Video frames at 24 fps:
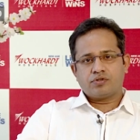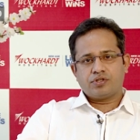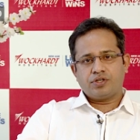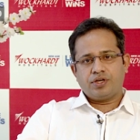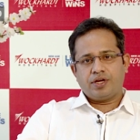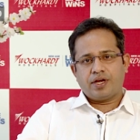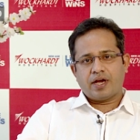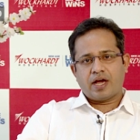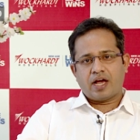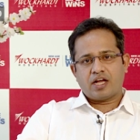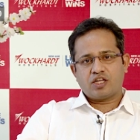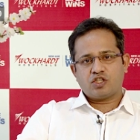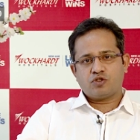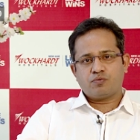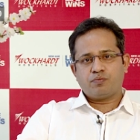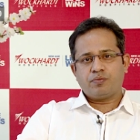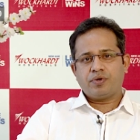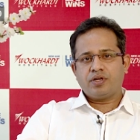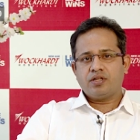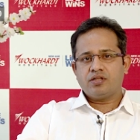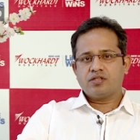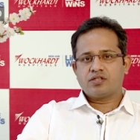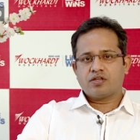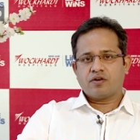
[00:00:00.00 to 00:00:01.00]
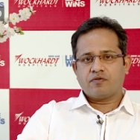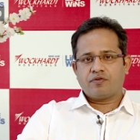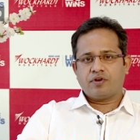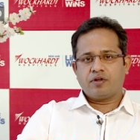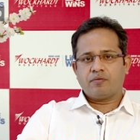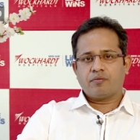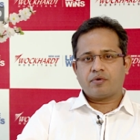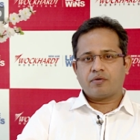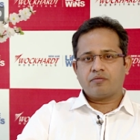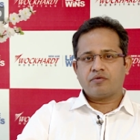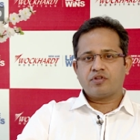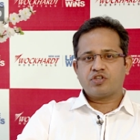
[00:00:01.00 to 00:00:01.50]
She has been
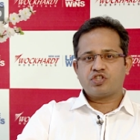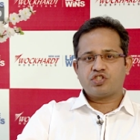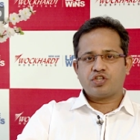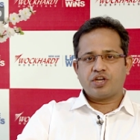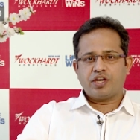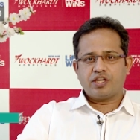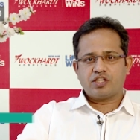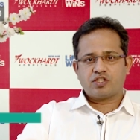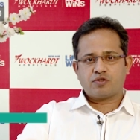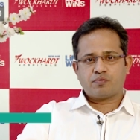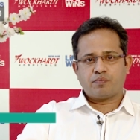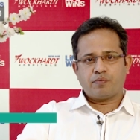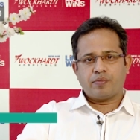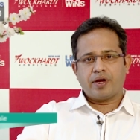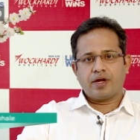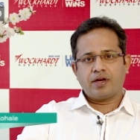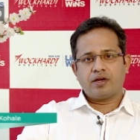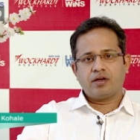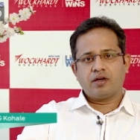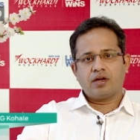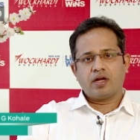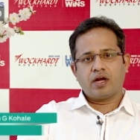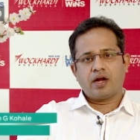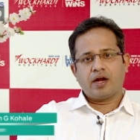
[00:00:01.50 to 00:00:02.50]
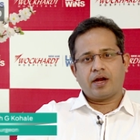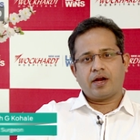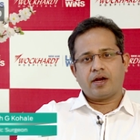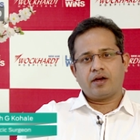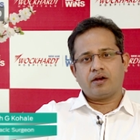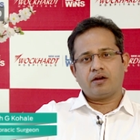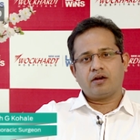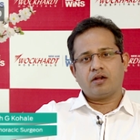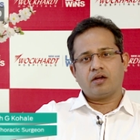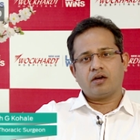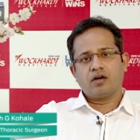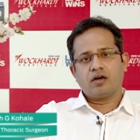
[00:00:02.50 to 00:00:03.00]
suffering from the chest pain
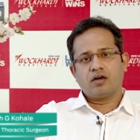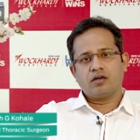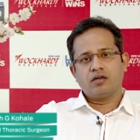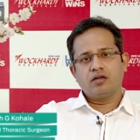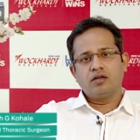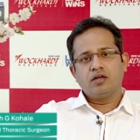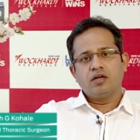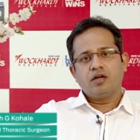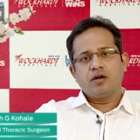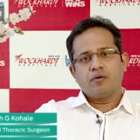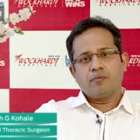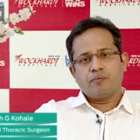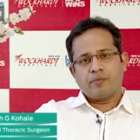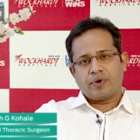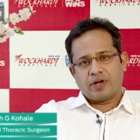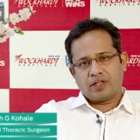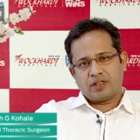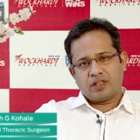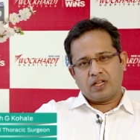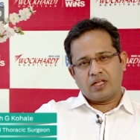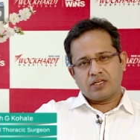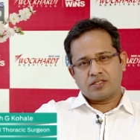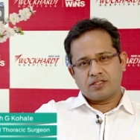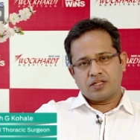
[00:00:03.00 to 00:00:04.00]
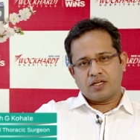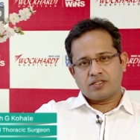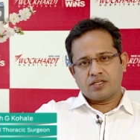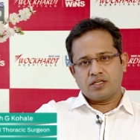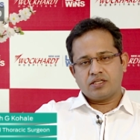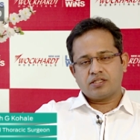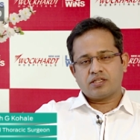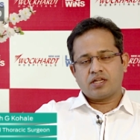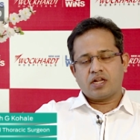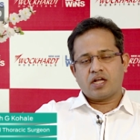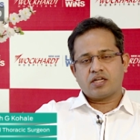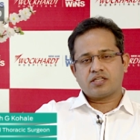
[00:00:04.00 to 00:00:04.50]
and breathlessness
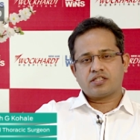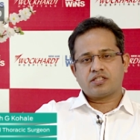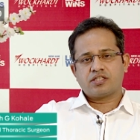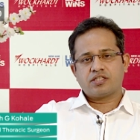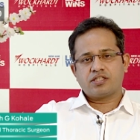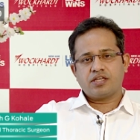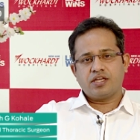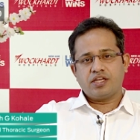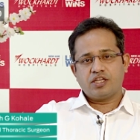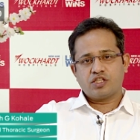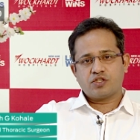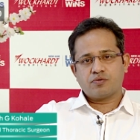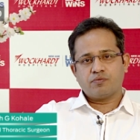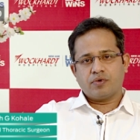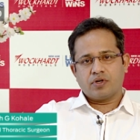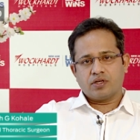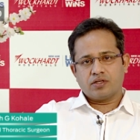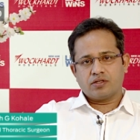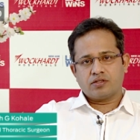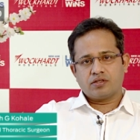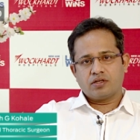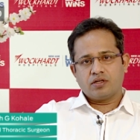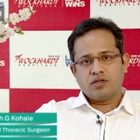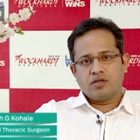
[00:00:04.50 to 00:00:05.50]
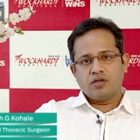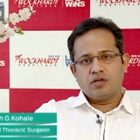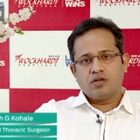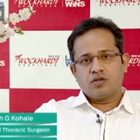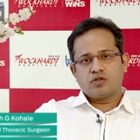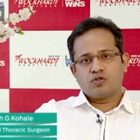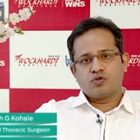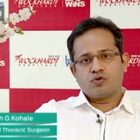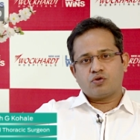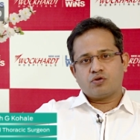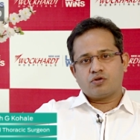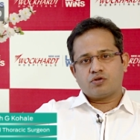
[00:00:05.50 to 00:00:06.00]
since last 6 months.
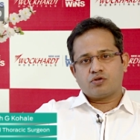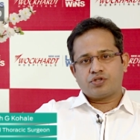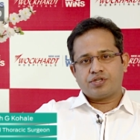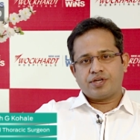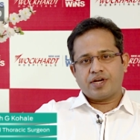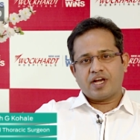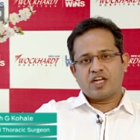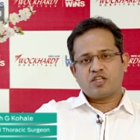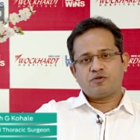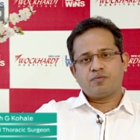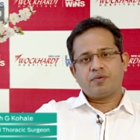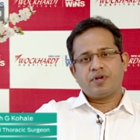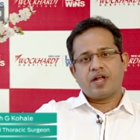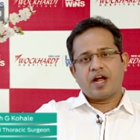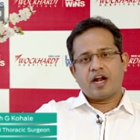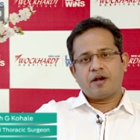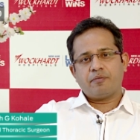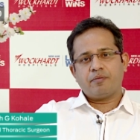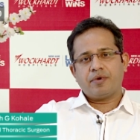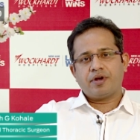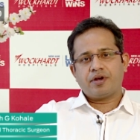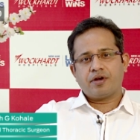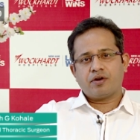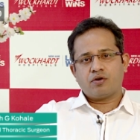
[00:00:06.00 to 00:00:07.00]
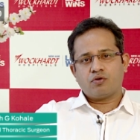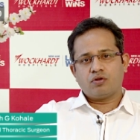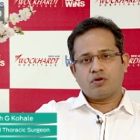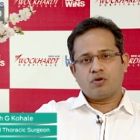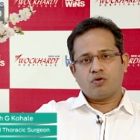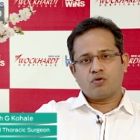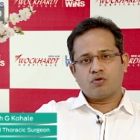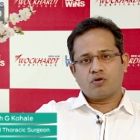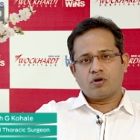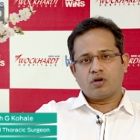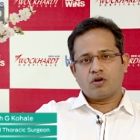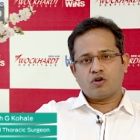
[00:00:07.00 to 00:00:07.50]
So she has been admitted to
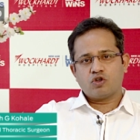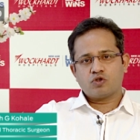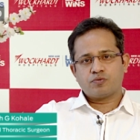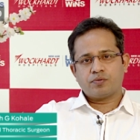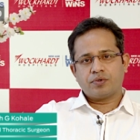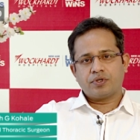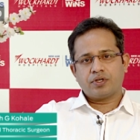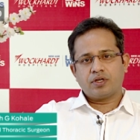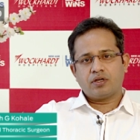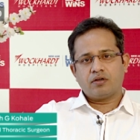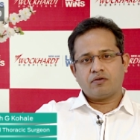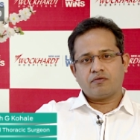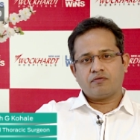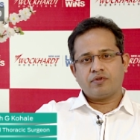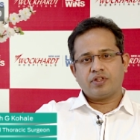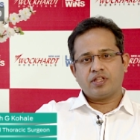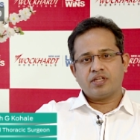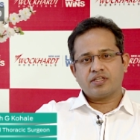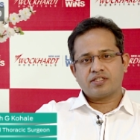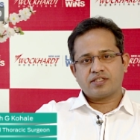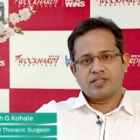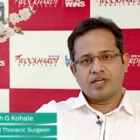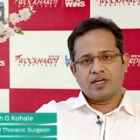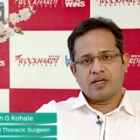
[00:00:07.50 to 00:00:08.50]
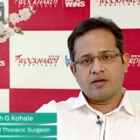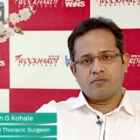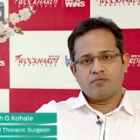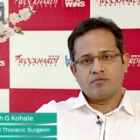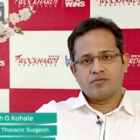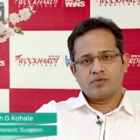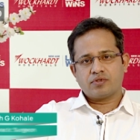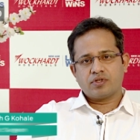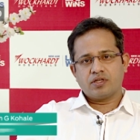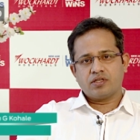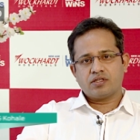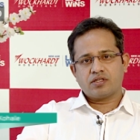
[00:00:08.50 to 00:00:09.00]
the local hospital with the
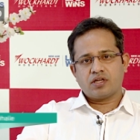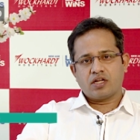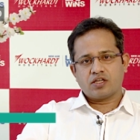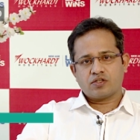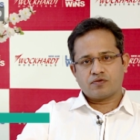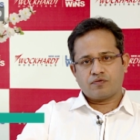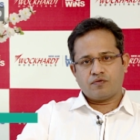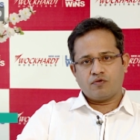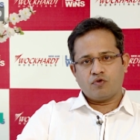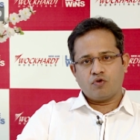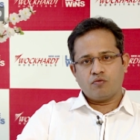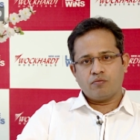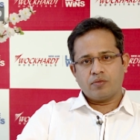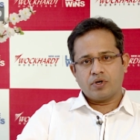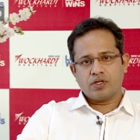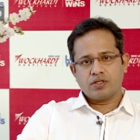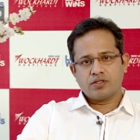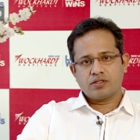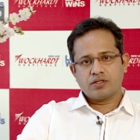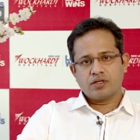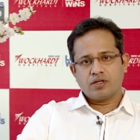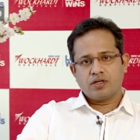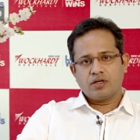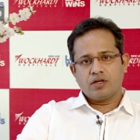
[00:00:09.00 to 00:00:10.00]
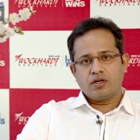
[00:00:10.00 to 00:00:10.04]
same since last 4 months.